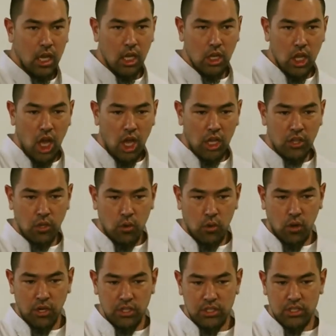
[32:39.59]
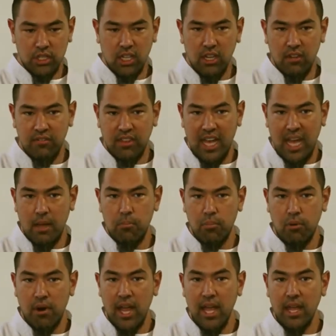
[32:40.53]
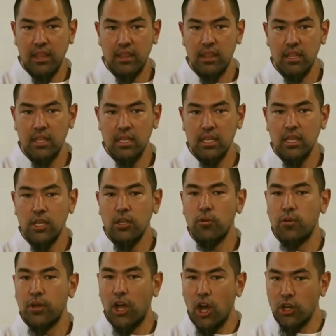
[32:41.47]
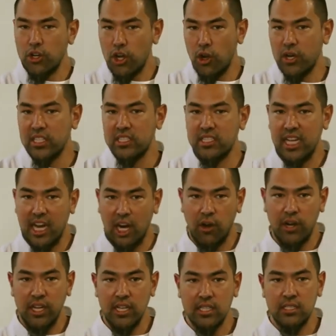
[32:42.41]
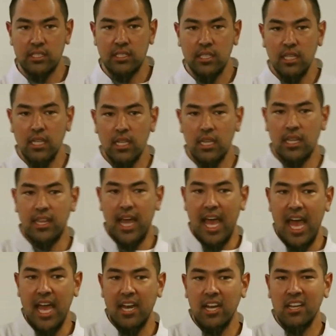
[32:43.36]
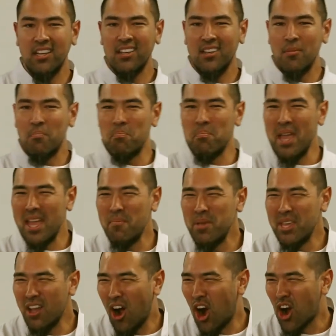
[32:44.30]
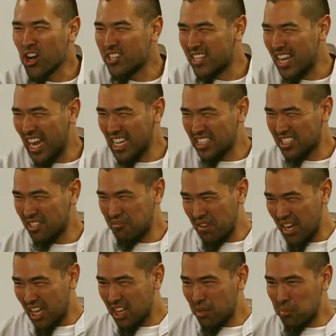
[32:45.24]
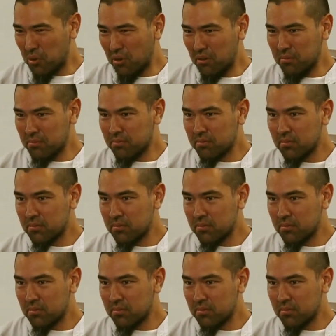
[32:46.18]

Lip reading: along the course of that breath, we all noticed areas that maybe aren't as available.